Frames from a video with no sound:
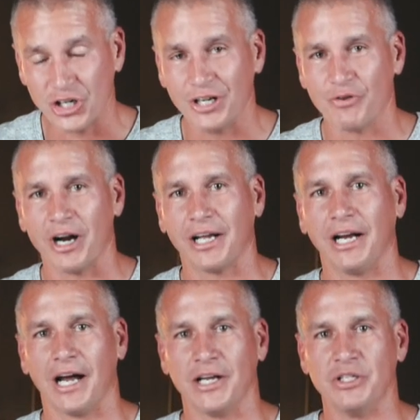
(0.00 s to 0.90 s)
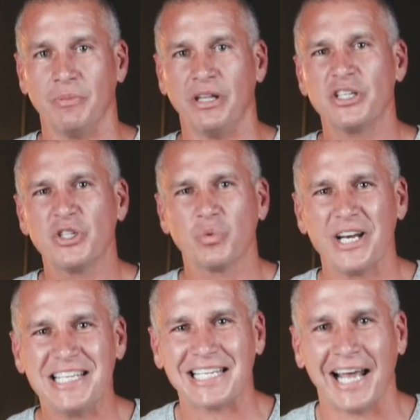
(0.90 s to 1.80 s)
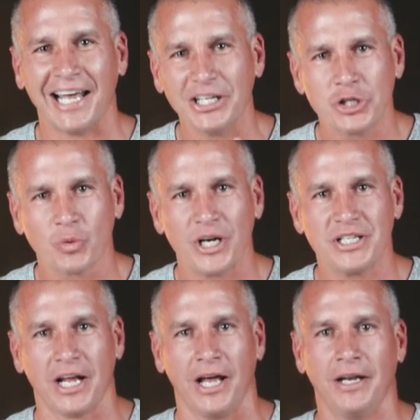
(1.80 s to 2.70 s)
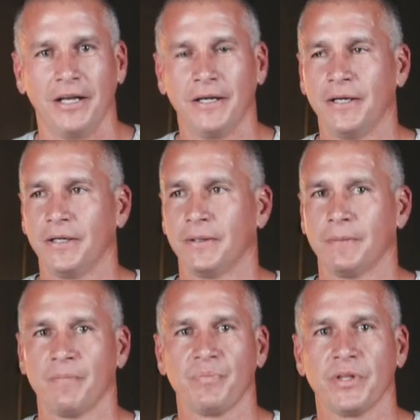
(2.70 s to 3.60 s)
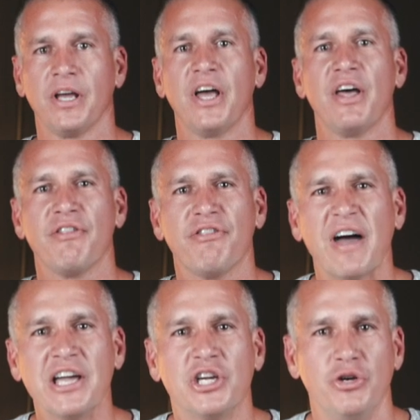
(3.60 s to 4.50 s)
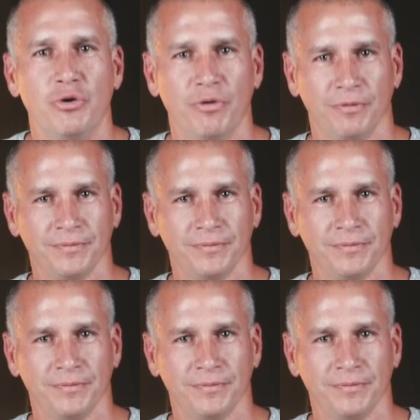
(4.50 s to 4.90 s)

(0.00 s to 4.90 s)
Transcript: She didn't recognize him. And this is what he said. This is what he said. Thank you.